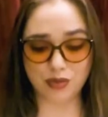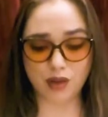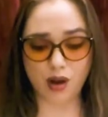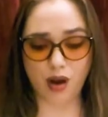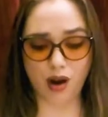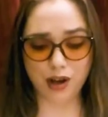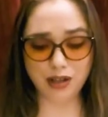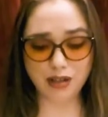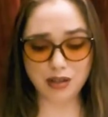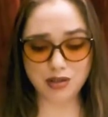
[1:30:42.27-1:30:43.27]

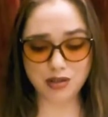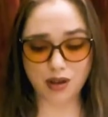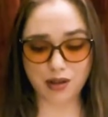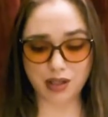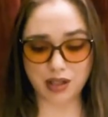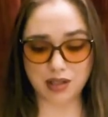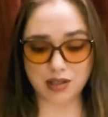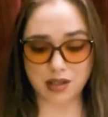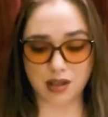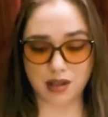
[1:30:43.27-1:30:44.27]
Heartily sorry, he
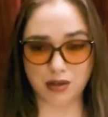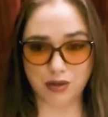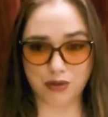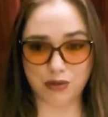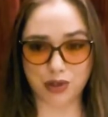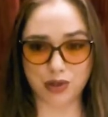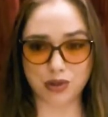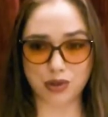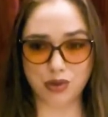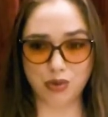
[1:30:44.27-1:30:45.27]
said, for your
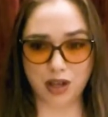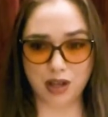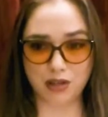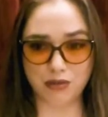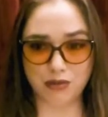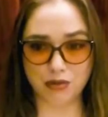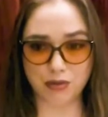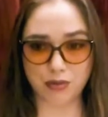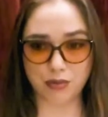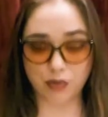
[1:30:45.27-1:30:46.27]
good wife.
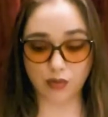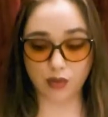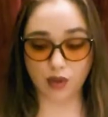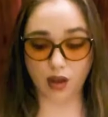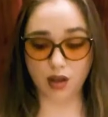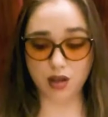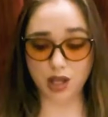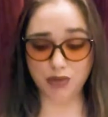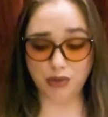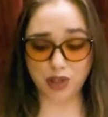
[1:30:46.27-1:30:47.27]

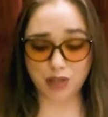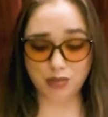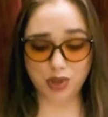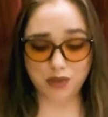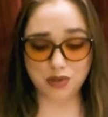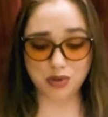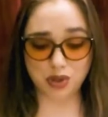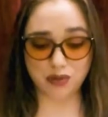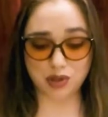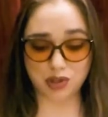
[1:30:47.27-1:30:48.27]
If I can be of
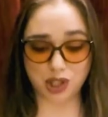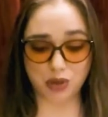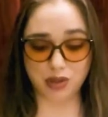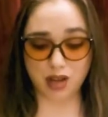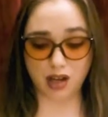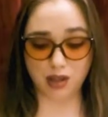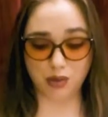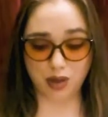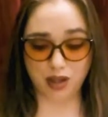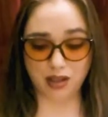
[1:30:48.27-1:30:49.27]
service to you in any
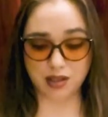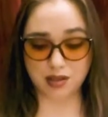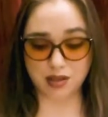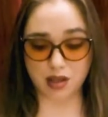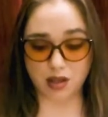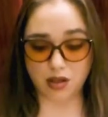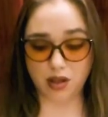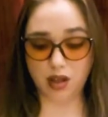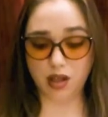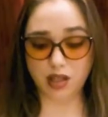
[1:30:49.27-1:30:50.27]
way, he said,
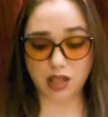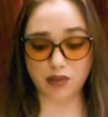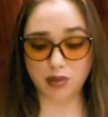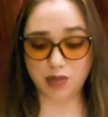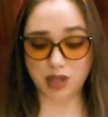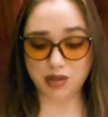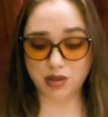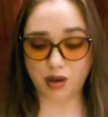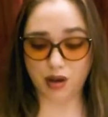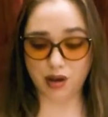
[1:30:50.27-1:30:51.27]
giving me his
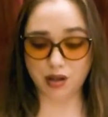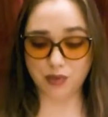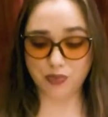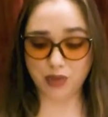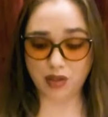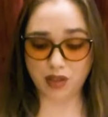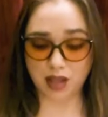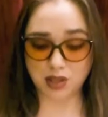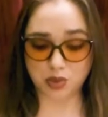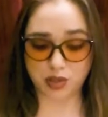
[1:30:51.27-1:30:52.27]
card,
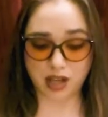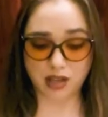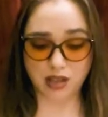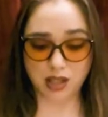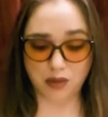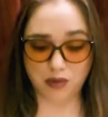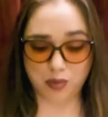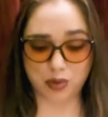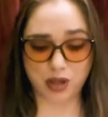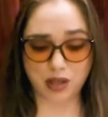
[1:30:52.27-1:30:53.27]
that's where I live.
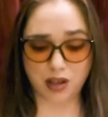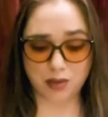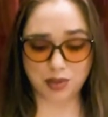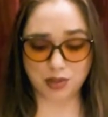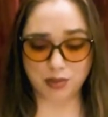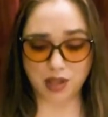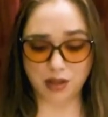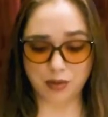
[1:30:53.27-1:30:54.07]
Pray come to me.